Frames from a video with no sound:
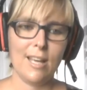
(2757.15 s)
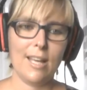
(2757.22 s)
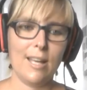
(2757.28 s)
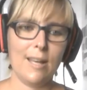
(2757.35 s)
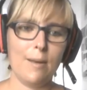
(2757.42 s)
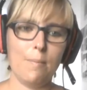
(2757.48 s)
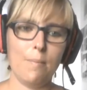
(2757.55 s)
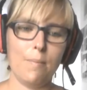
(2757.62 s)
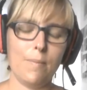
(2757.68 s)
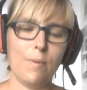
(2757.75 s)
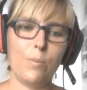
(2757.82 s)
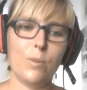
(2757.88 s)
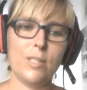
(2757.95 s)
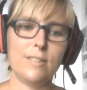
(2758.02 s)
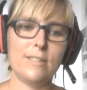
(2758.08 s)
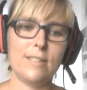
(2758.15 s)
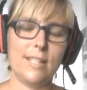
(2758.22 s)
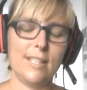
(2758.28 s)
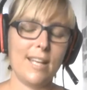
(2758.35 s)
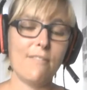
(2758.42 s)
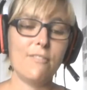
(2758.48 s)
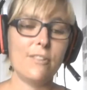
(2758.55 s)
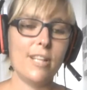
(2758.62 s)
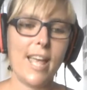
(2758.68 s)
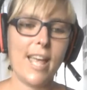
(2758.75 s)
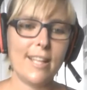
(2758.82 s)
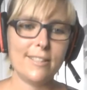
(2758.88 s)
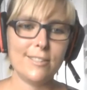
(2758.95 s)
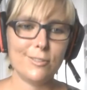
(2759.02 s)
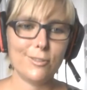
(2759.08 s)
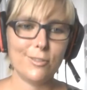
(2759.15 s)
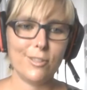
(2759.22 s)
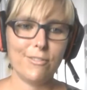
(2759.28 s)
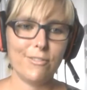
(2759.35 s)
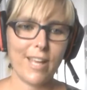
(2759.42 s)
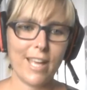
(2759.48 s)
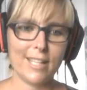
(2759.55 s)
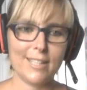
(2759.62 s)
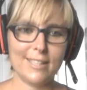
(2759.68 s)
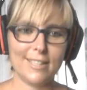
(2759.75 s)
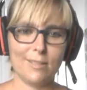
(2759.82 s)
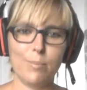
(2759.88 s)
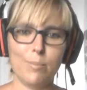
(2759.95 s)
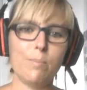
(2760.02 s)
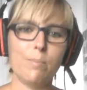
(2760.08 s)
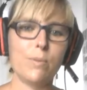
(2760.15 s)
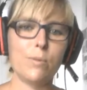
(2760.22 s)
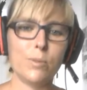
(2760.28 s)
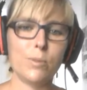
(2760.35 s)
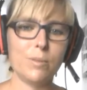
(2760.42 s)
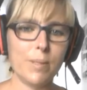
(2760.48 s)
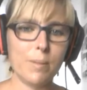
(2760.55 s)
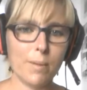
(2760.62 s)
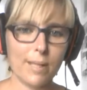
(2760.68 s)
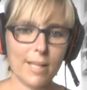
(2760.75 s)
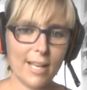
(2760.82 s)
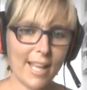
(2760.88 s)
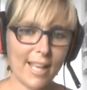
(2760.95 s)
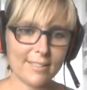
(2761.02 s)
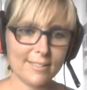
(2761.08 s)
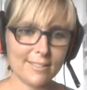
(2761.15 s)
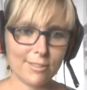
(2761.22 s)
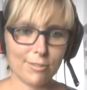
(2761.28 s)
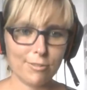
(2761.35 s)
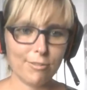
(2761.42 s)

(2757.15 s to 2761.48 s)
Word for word: um, was uh, never led to the fact that people would be less uh,